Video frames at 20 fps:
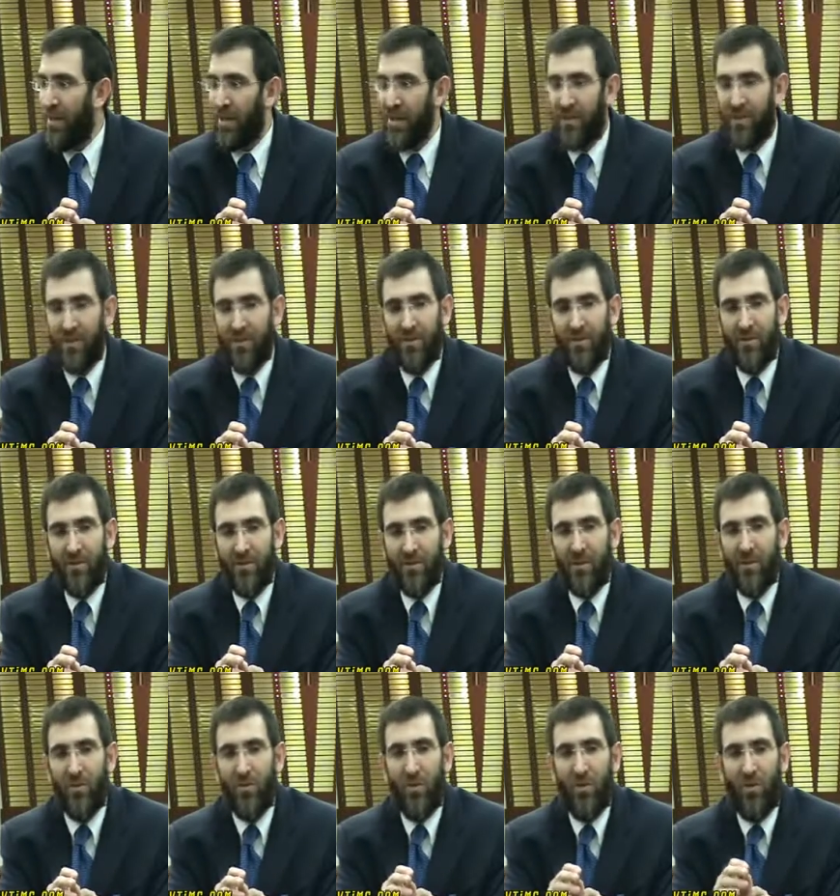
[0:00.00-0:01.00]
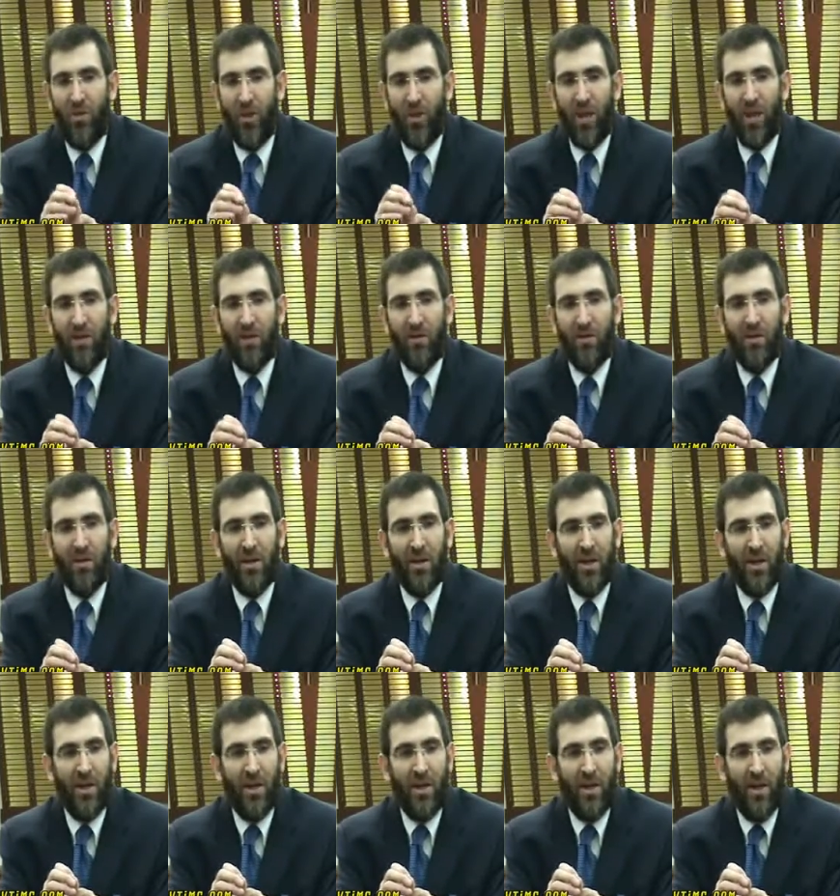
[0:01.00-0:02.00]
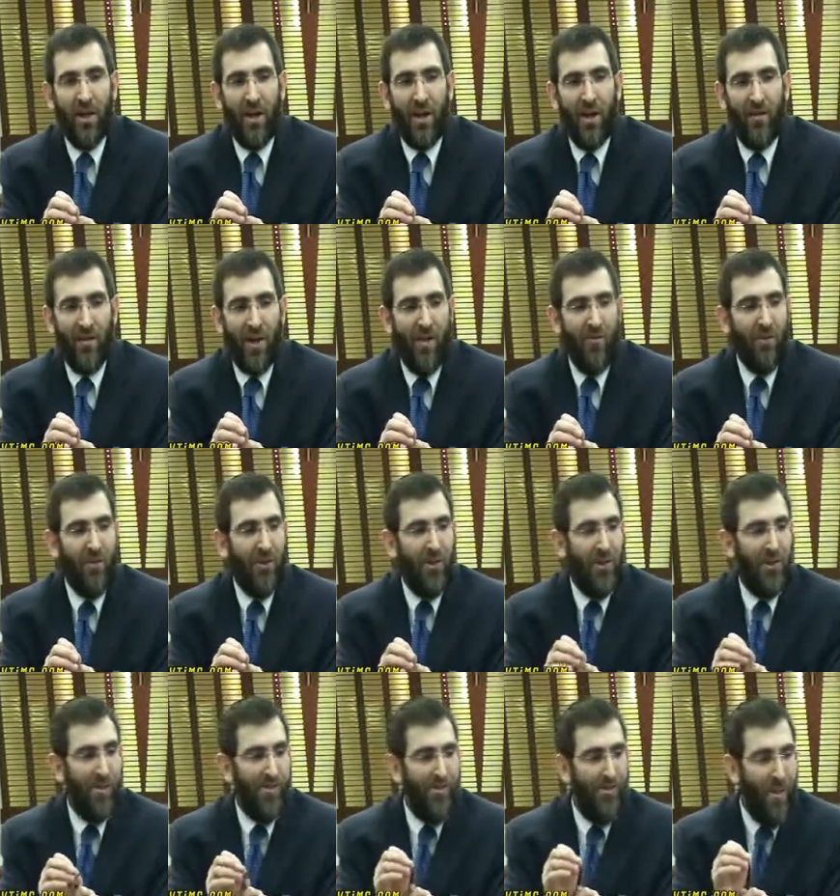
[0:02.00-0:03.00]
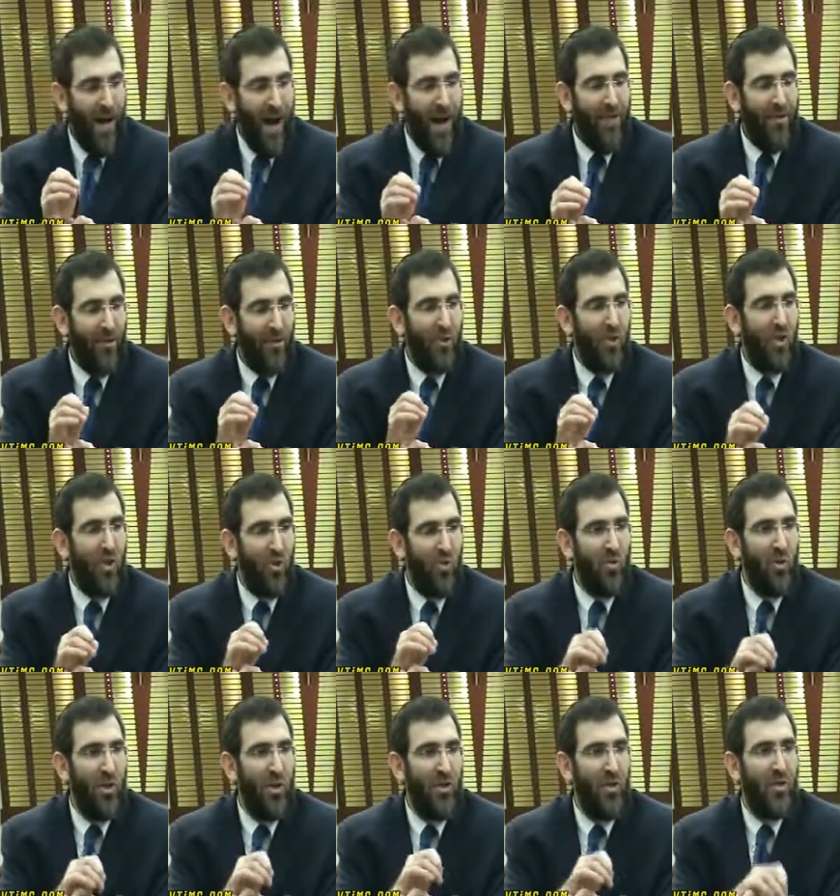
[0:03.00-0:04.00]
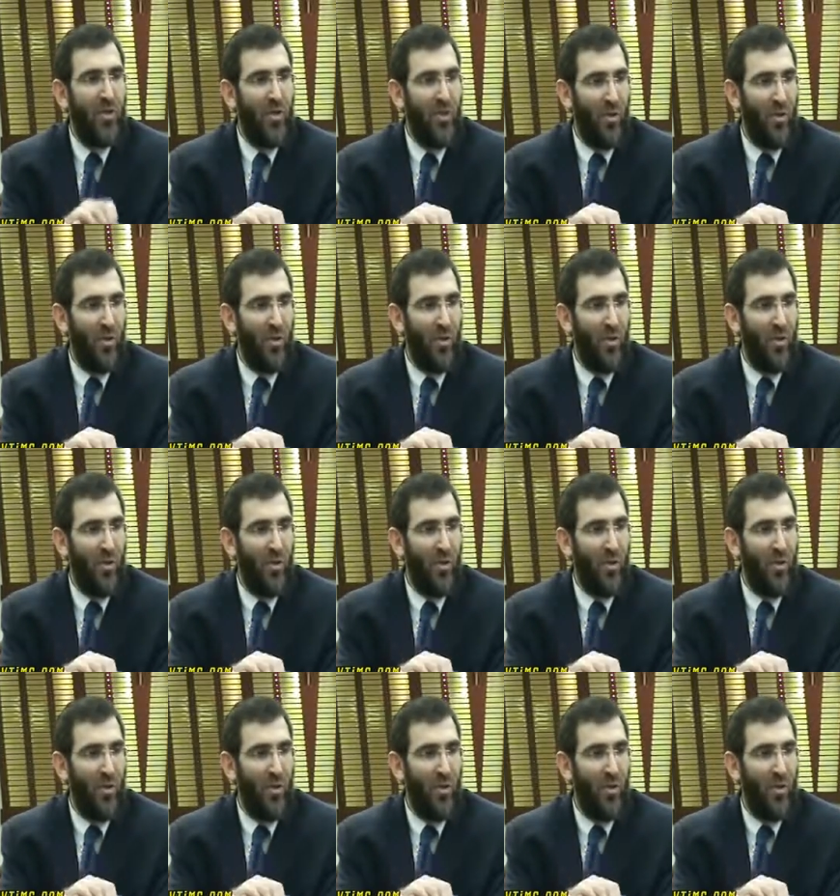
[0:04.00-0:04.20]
is to think of everything that bothers you in